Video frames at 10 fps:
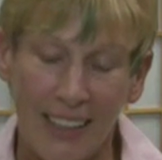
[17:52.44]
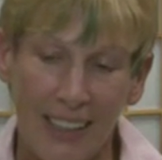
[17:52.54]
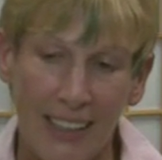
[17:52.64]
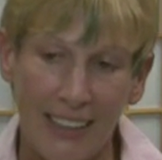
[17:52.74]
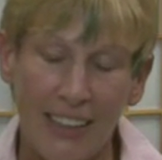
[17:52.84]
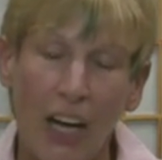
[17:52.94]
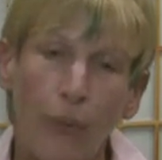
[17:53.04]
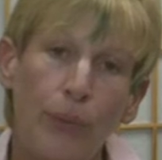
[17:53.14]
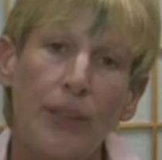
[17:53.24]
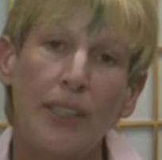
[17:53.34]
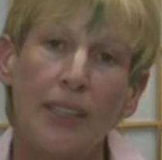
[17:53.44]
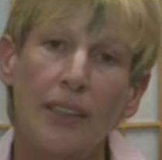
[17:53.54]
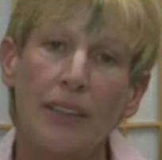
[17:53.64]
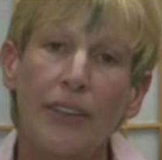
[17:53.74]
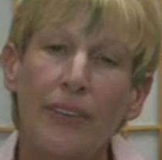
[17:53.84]
It's not really a
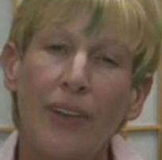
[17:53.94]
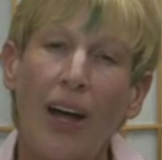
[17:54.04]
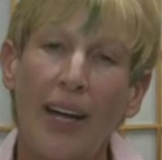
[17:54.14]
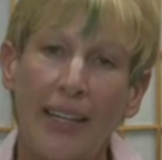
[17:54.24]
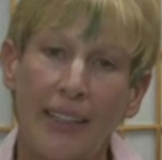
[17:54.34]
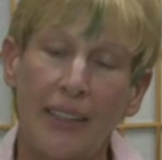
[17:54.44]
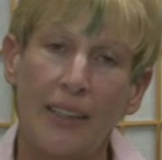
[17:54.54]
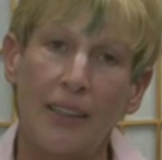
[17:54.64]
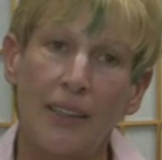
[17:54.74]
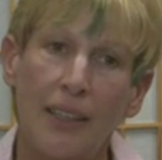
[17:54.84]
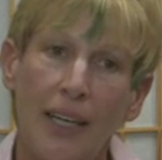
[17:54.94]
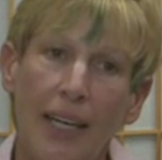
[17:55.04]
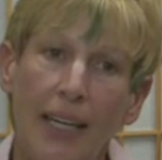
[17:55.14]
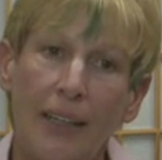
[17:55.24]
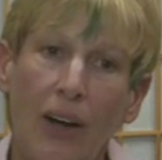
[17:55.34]
clear line.
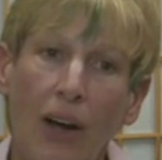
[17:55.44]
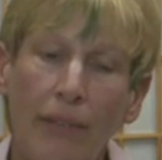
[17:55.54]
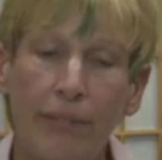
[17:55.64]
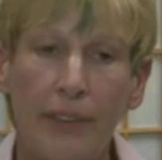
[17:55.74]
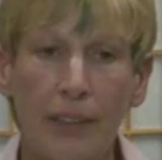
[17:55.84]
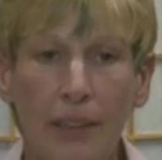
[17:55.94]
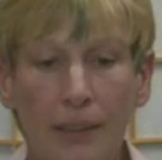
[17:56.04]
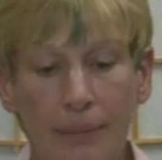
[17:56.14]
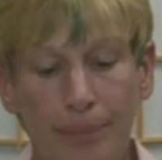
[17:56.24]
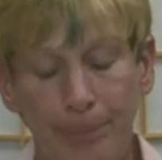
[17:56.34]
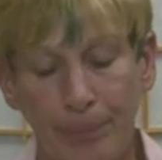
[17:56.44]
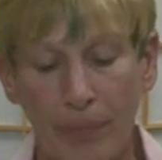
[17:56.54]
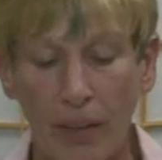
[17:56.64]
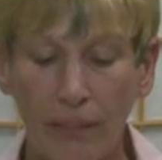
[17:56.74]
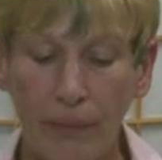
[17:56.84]
And often,
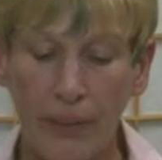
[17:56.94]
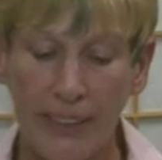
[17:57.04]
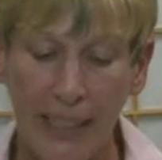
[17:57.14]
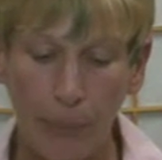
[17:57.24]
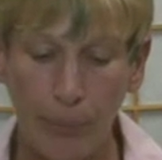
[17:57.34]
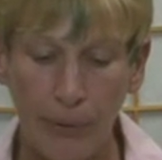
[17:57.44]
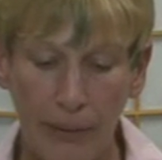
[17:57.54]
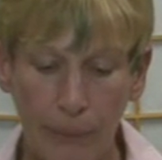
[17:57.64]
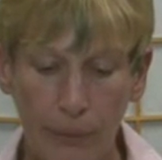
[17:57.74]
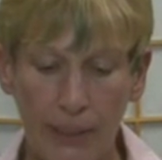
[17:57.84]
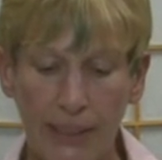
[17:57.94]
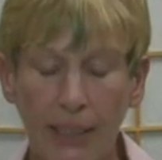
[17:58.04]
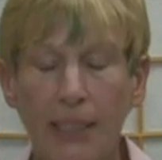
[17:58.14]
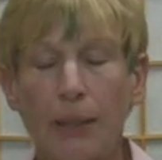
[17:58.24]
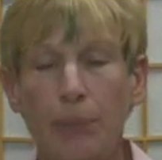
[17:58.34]
for example, if we're
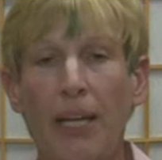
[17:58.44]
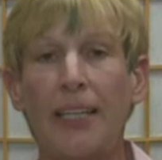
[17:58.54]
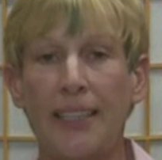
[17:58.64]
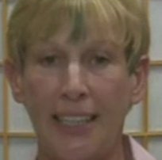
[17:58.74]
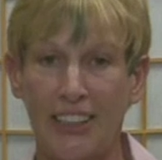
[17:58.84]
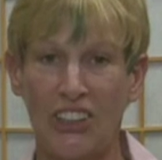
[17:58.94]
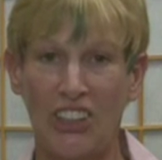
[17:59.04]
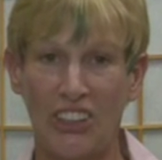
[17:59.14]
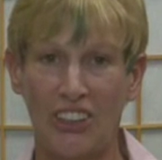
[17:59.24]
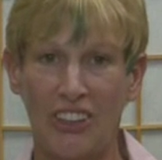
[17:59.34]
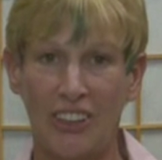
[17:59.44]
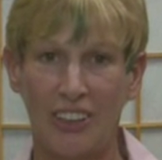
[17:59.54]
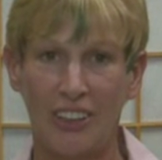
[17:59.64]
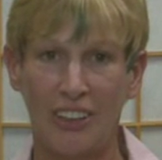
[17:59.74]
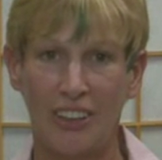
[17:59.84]
sitting in meditation
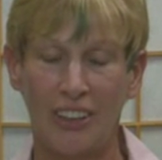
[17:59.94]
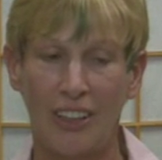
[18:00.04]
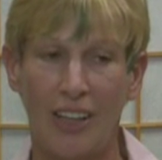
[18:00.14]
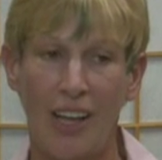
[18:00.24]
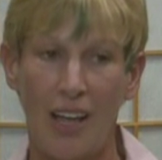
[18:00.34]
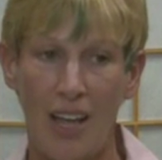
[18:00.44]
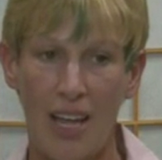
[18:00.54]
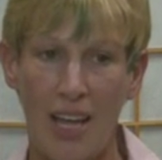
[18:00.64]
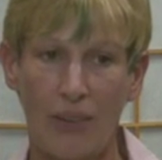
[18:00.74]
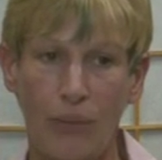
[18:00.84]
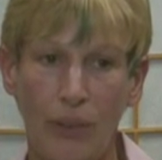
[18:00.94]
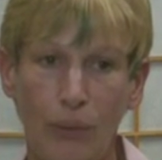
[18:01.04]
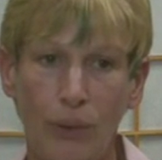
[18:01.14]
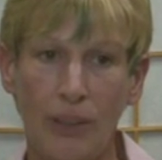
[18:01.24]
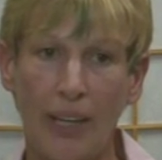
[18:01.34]
and we
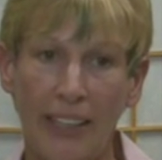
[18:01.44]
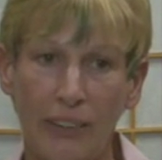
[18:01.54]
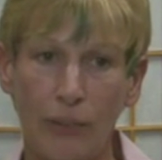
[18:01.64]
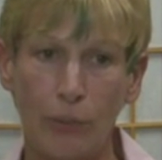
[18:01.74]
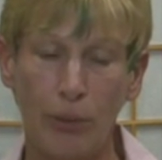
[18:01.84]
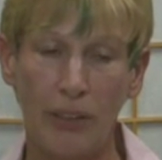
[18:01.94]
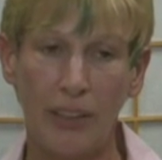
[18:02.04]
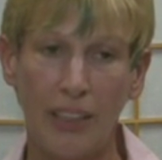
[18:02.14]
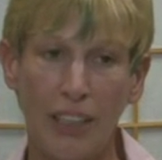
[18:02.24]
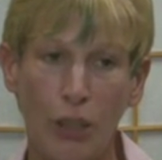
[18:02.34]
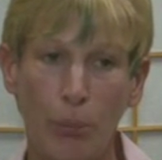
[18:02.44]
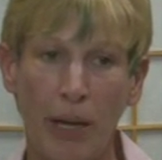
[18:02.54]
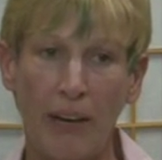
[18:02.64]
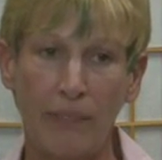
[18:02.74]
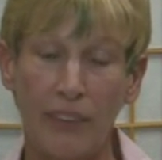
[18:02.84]
realize we've been thinking
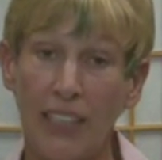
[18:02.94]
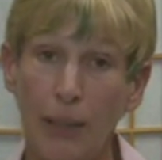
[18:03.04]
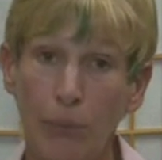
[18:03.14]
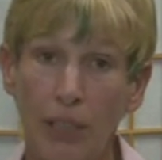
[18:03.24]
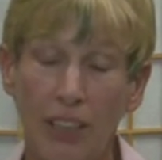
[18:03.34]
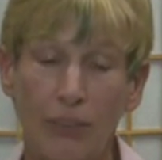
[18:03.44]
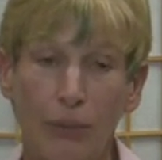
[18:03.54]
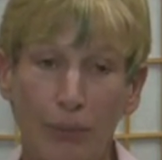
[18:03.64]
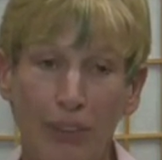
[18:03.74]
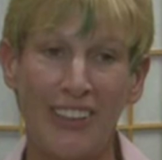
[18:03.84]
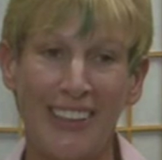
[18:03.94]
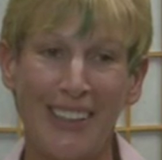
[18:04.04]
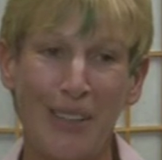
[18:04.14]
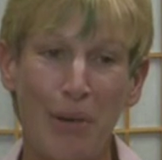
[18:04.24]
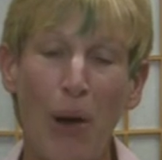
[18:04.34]
about, for 10 minutes, we've
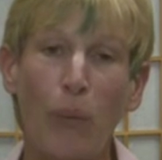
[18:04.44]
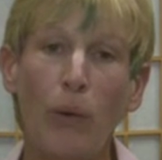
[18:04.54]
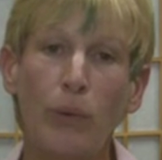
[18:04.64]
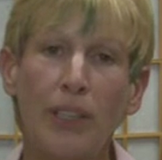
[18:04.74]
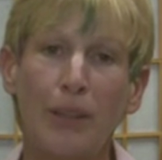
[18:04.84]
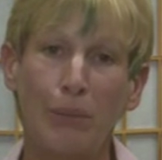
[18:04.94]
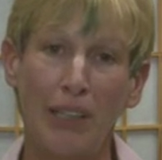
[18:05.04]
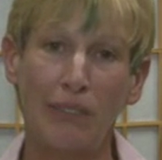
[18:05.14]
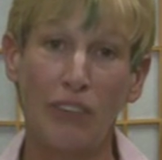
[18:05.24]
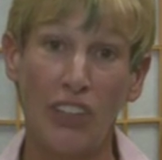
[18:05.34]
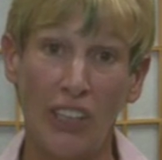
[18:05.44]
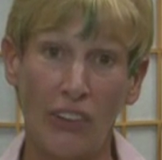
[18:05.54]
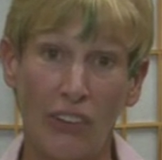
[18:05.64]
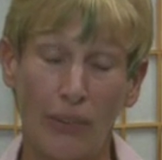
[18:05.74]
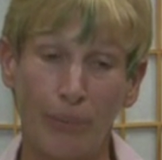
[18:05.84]
thinking about what we're going to make for
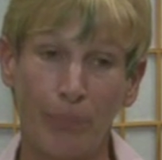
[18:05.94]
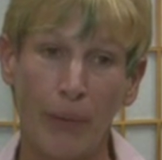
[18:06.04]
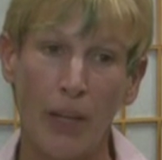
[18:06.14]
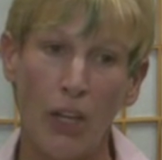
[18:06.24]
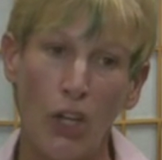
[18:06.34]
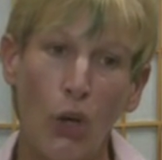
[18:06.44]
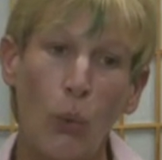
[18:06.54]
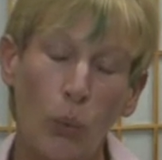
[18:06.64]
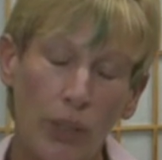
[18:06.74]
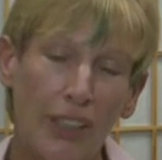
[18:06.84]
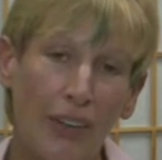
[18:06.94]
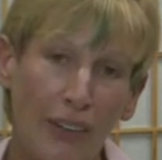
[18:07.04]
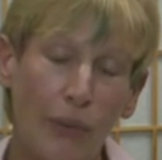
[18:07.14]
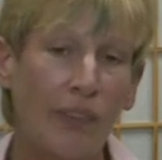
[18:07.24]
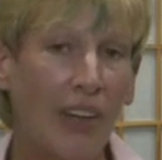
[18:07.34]
dinner we know
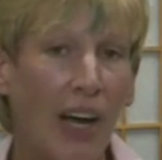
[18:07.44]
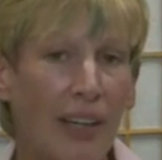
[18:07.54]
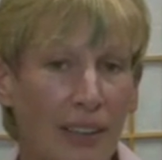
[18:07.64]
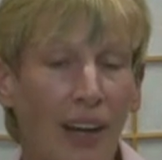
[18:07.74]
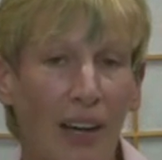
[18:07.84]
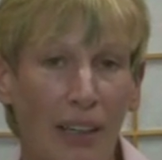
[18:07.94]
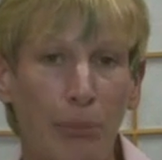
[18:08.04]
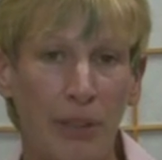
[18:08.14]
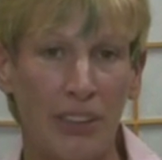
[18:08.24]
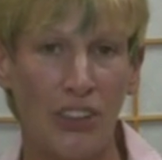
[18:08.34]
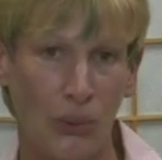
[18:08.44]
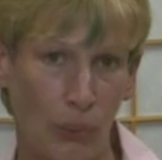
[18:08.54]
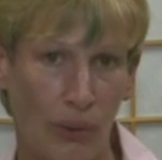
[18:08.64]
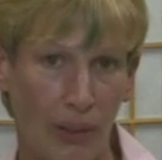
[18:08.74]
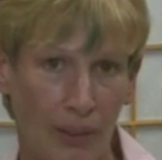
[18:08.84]
that we've got caught up in a
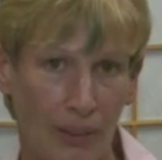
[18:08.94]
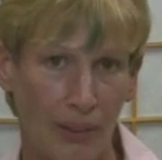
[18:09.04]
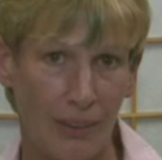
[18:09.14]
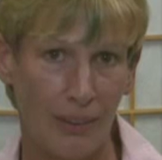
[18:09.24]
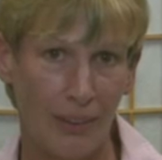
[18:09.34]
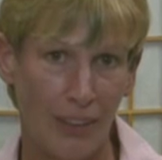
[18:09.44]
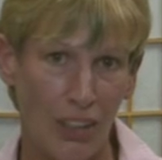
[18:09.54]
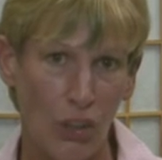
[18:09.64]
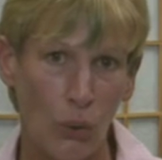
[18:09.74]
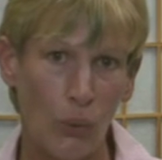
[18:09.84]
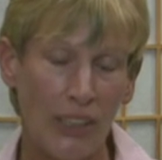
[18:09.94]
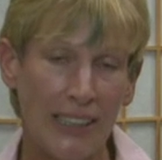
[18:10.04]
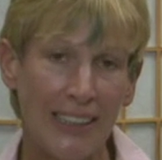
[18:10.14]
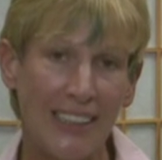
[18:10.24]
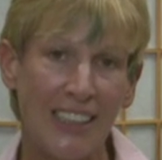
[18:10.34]
story. We
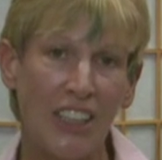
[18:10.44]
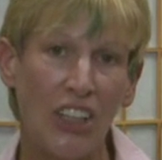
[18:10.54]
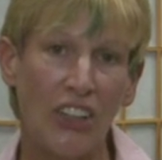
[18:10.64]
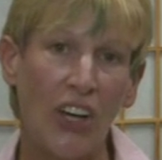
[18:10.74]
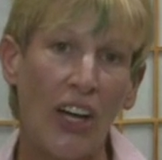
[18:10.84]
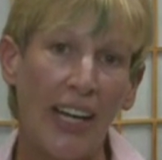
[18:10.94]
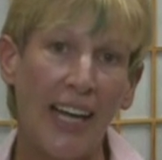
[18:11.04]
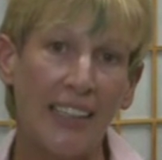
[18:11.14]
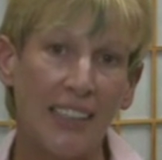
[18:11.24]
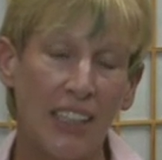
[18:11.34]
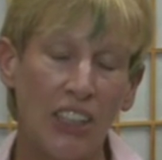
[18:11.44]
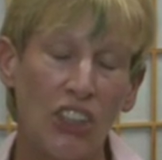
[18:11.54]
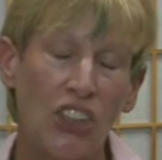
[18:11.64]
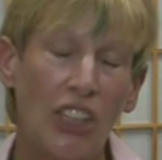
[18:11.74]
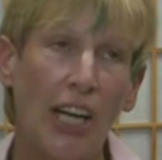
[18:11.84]
didn't see the thought as,
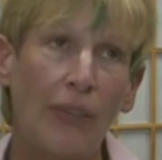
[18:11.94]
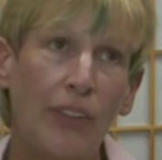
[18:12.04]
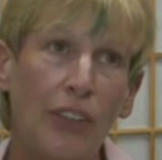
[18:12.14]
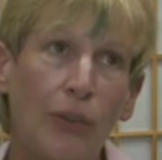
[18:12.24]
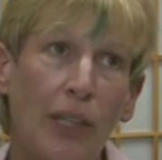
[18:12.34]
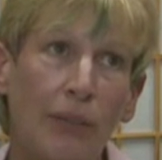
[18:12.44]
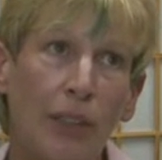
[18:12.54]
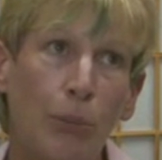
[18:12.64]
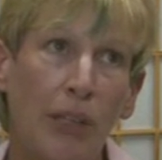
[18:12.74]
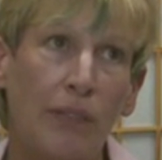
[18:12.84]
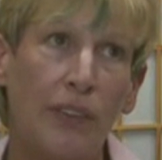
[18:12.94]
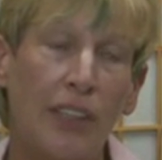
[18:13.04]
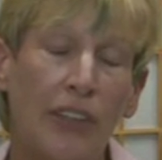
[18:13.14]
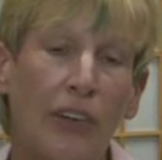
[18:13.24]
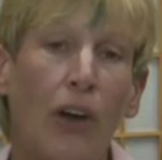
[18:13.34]
gee, I wonder what I'm going to make for
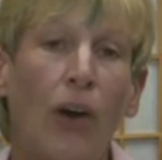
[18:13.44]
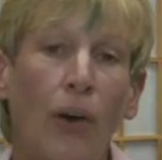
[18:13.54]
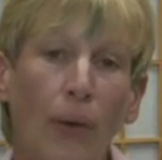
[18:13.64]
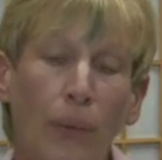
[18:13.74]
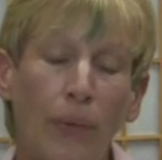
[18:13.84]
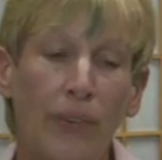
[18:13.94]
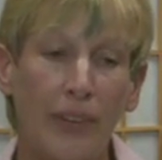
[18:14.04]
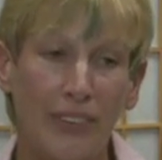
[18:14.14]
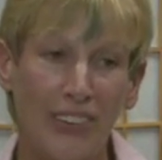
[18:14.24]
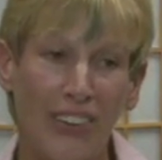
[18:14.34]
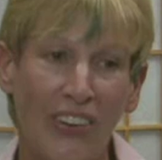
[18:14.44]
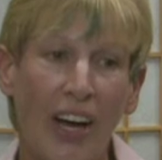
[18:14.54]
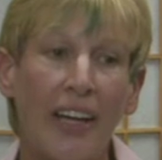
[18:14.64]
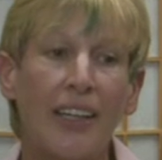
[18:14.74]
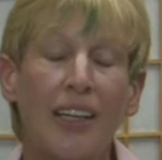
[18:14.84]
dinner. Oh, there's a
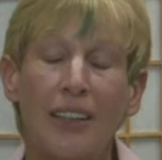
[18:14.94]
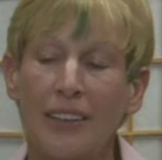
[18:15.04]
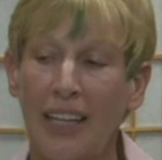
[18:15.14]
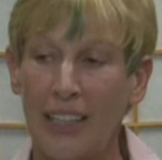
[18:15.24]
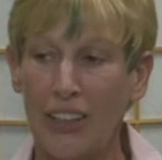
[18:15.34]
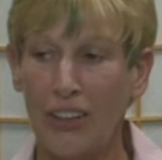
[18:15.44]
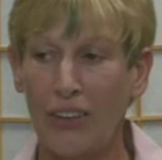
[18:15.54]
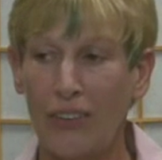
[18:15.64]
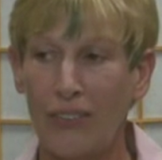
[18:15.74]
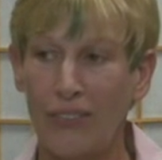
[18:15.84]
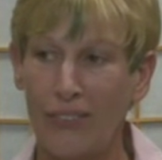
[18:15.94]
thought. Let it go.